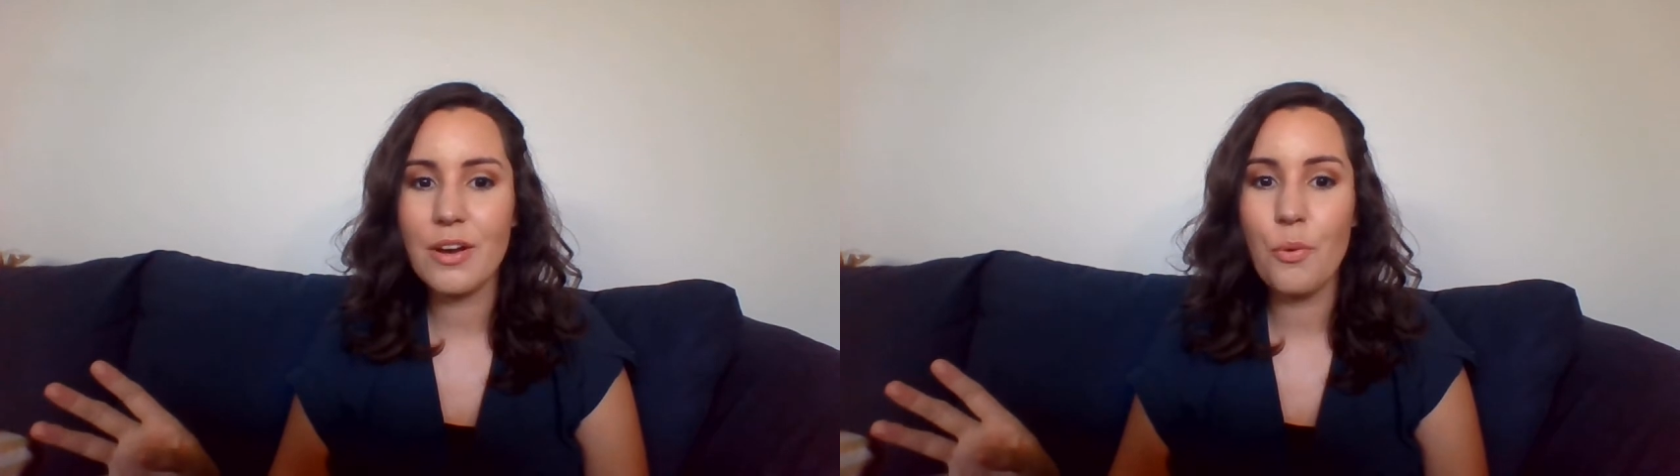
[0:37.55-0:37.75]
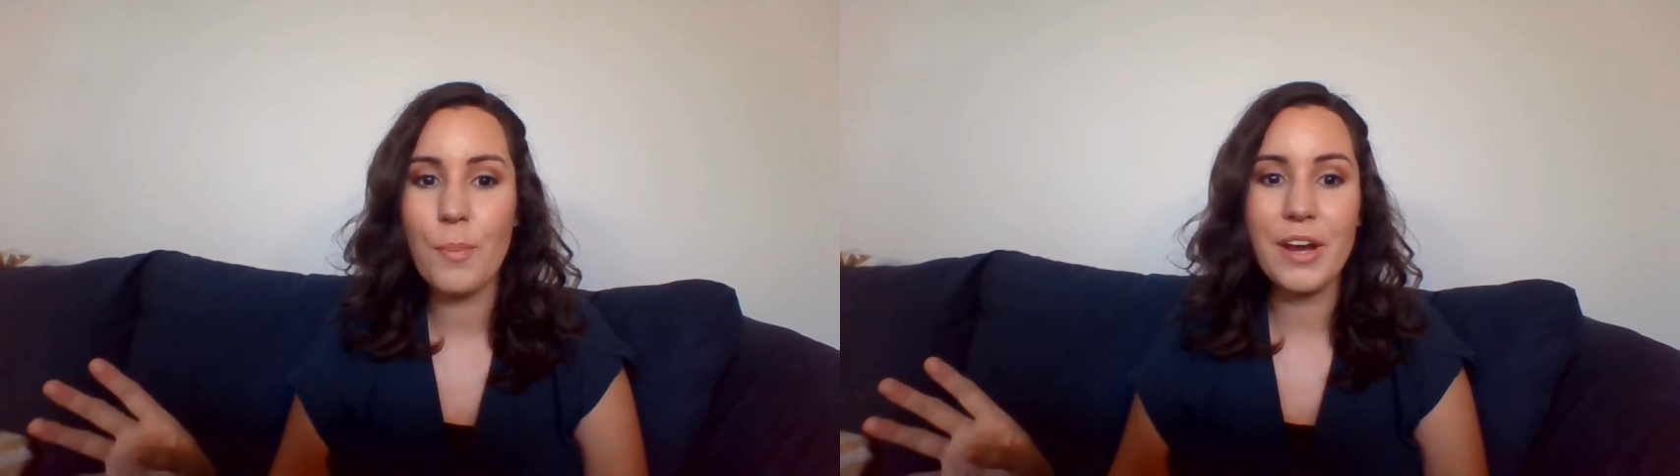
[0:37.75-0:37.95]

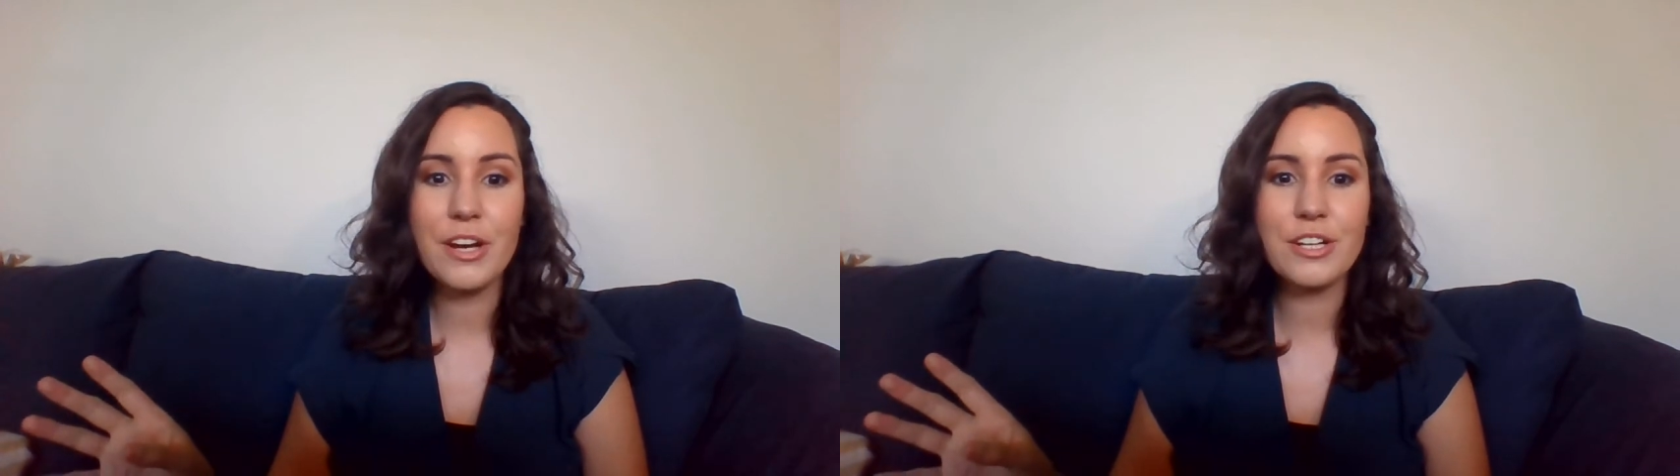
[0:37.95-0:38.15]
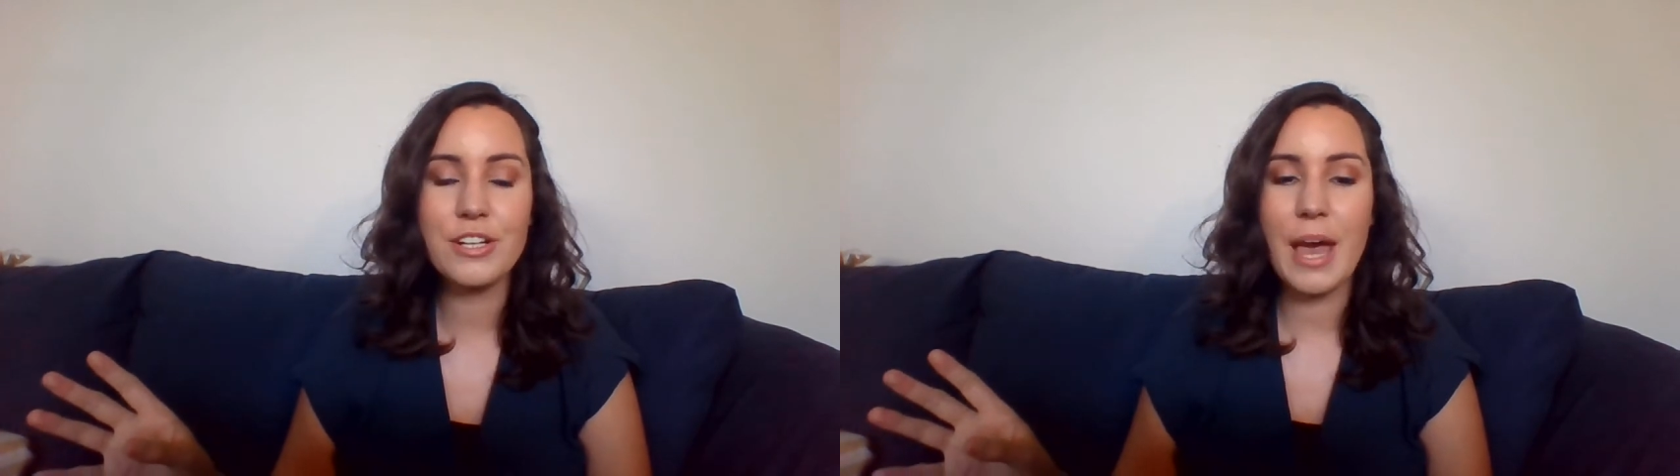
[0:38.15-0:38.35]

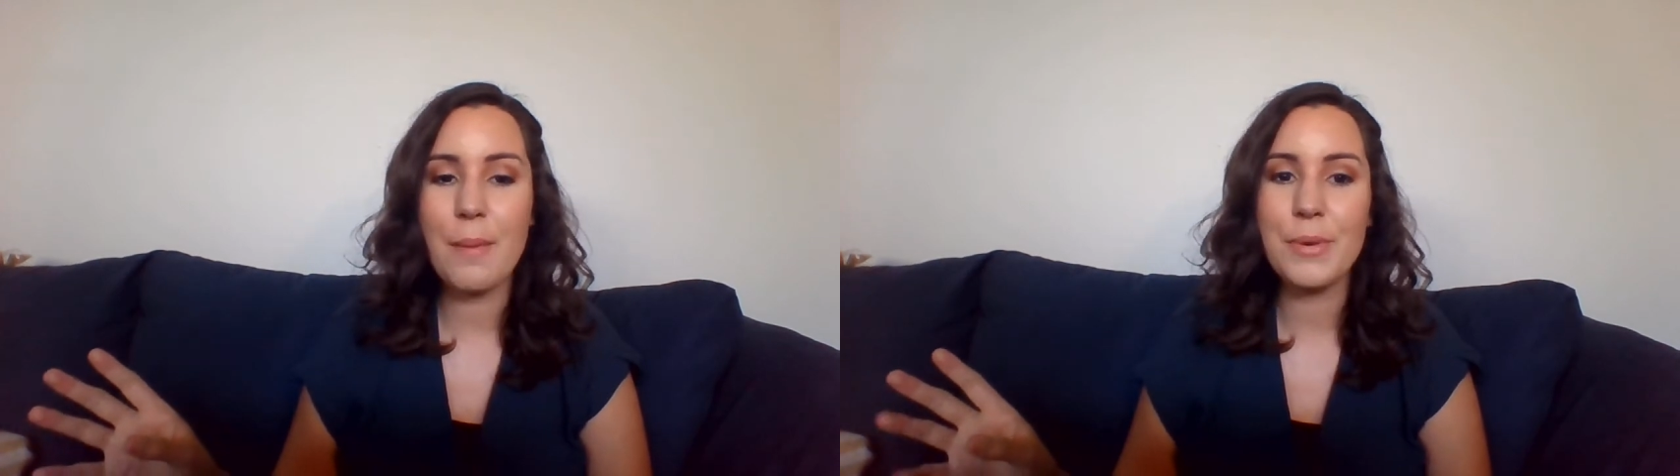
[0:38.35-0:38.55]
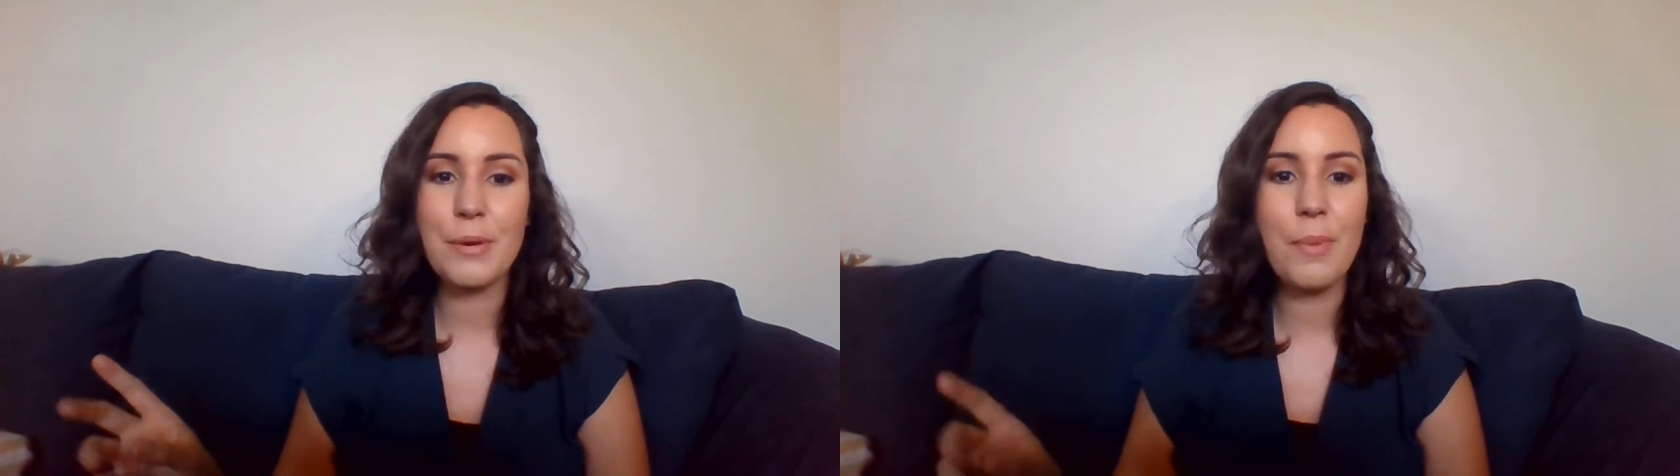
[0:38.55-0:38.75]
Homeric
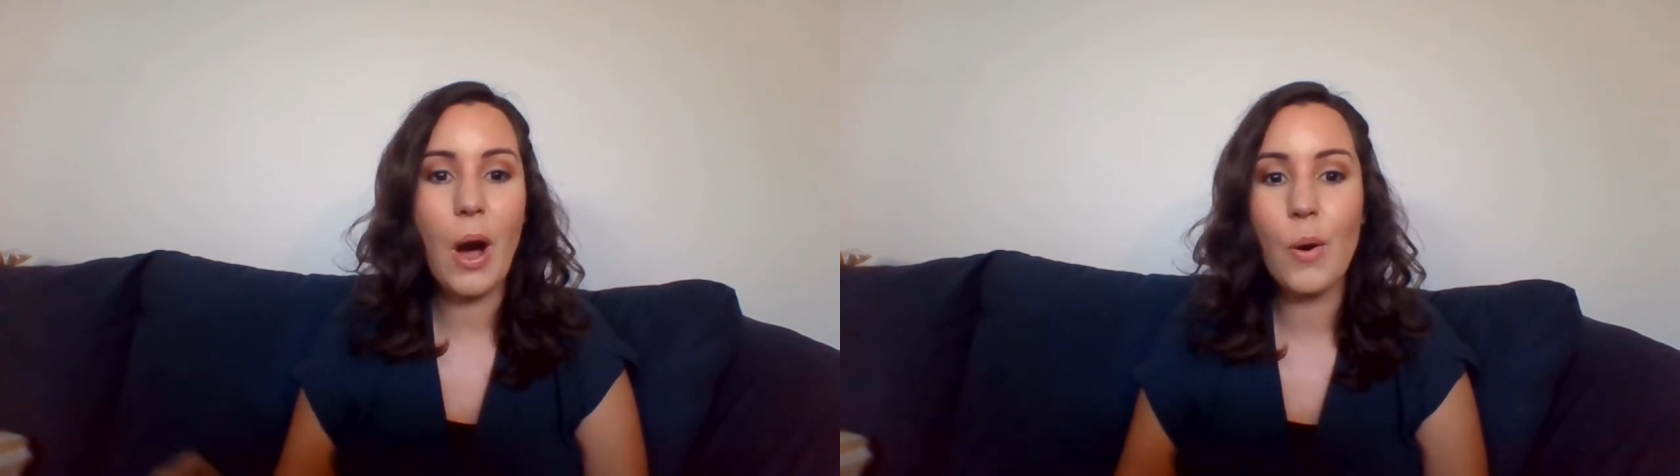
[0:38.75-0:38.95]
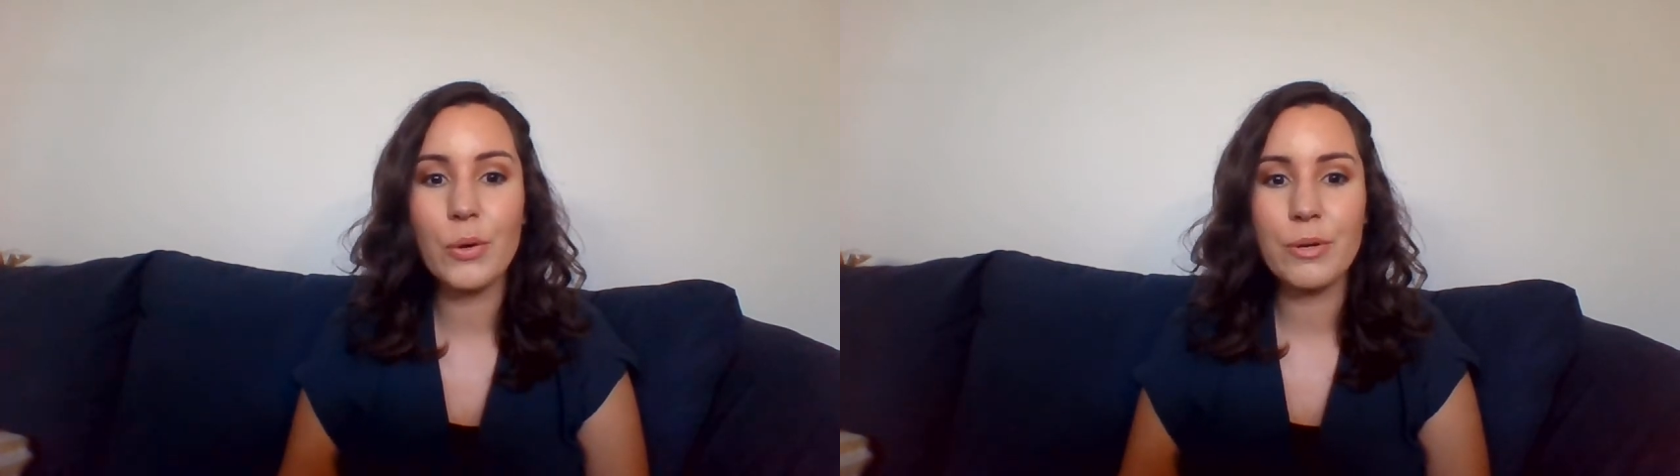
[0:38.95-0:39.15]
epic
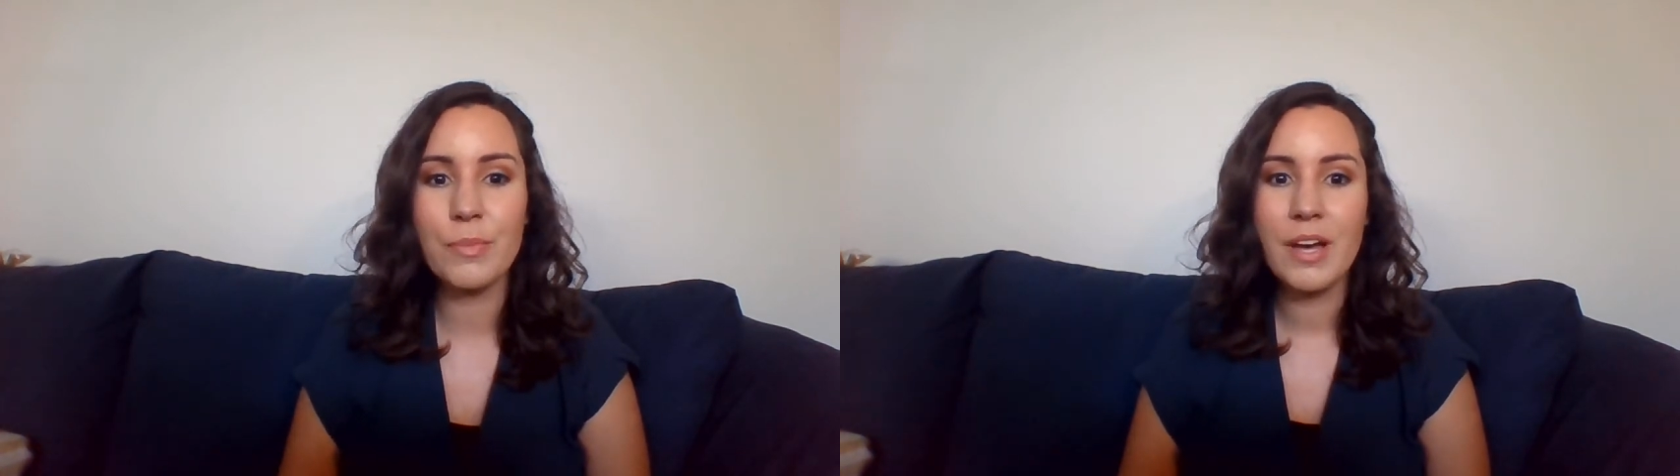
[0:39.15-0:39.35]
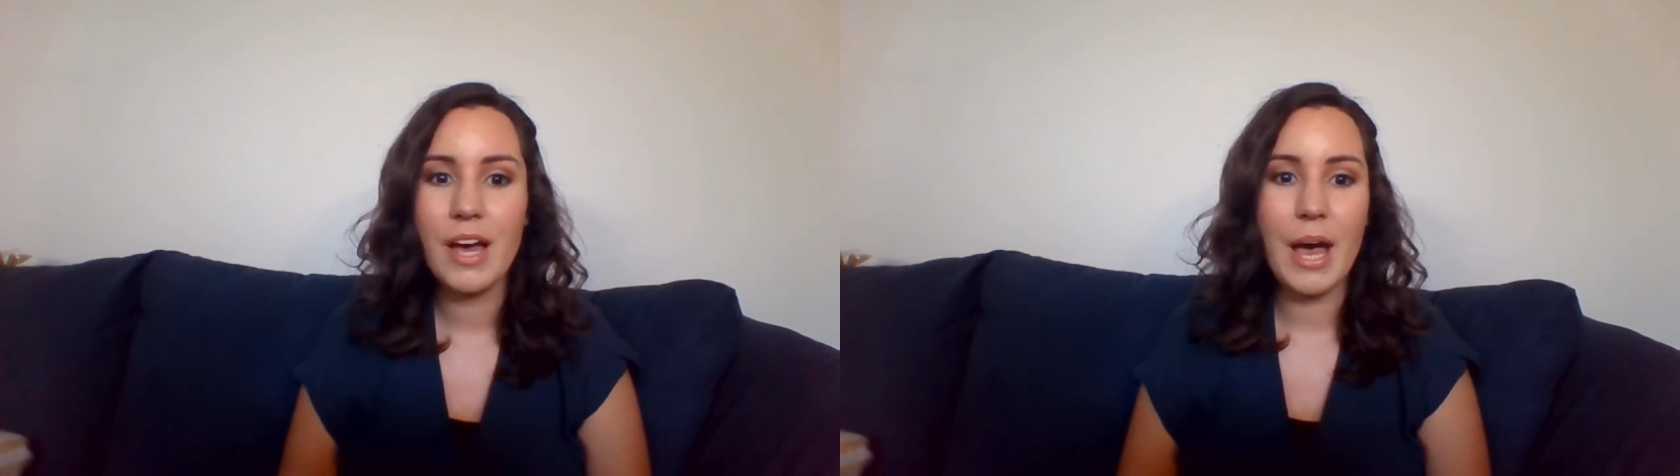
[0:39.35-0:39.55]
poem